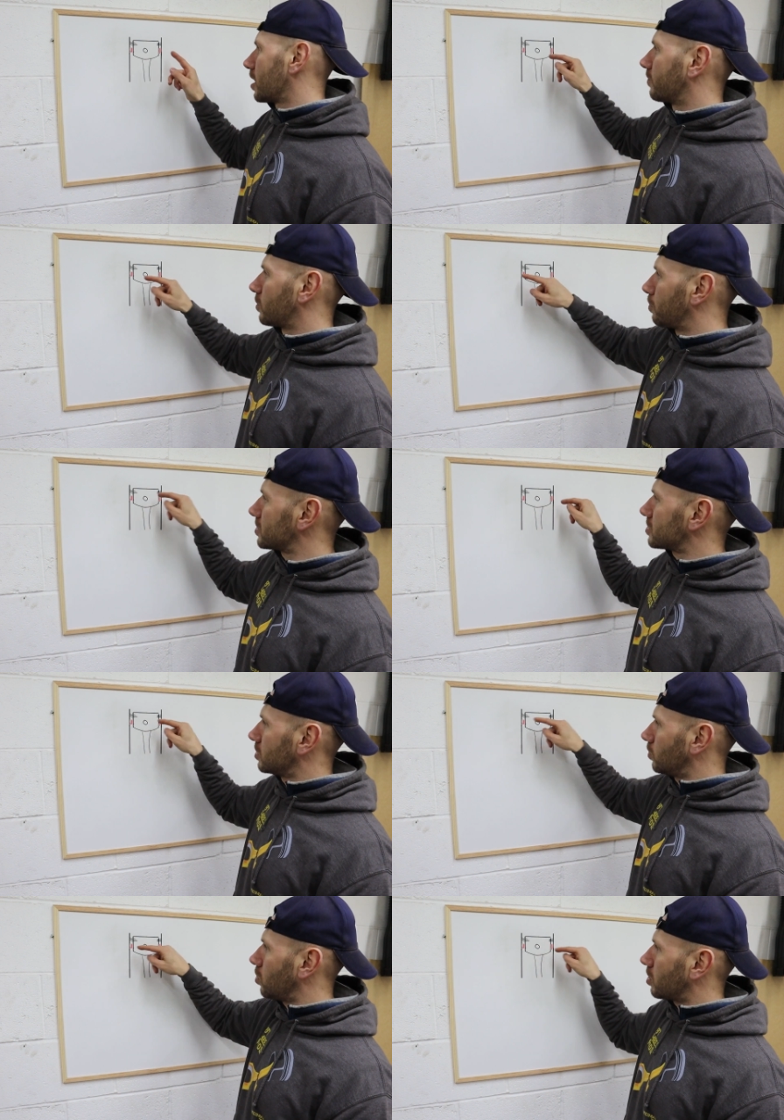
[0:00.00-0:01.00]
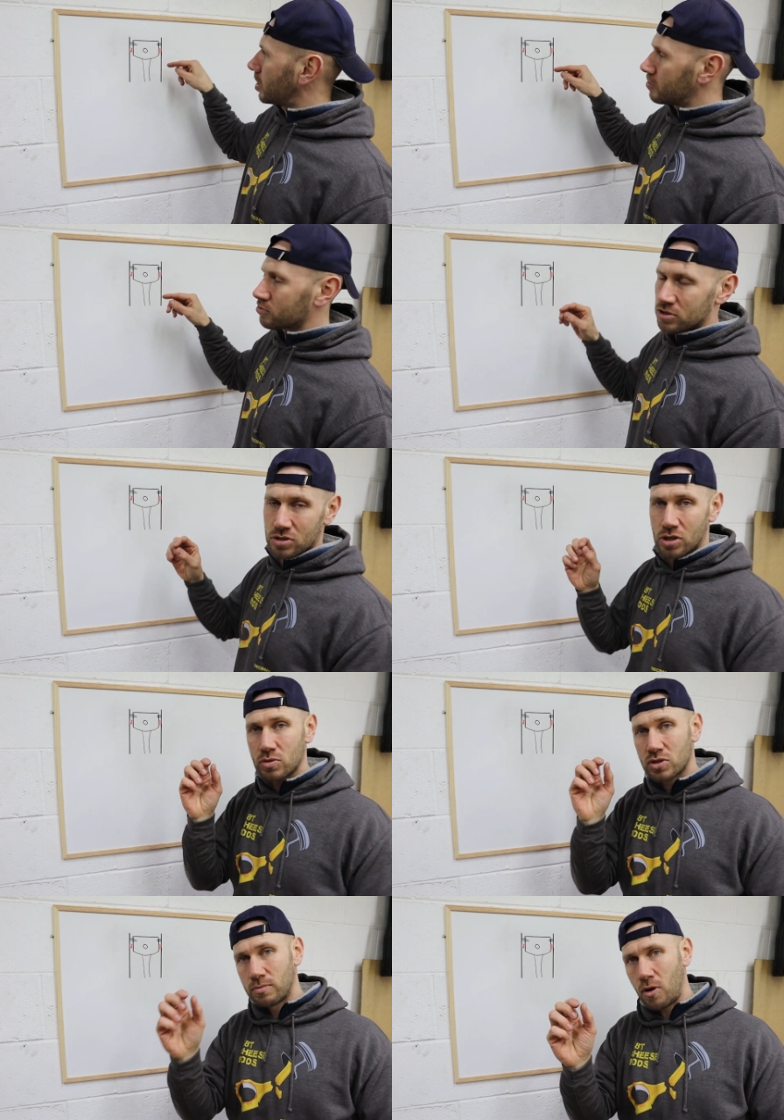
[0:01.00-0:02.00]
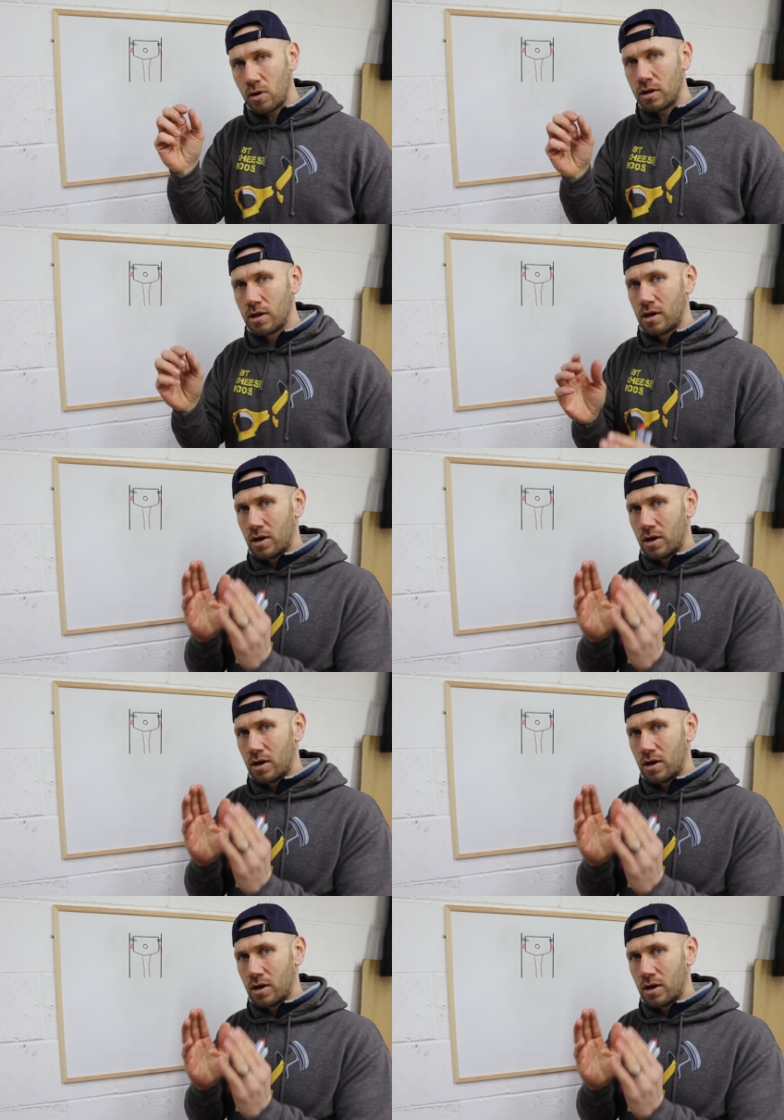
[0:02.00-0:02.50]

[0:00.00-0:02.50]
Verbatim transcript: And if your piston to wall clearance is too small,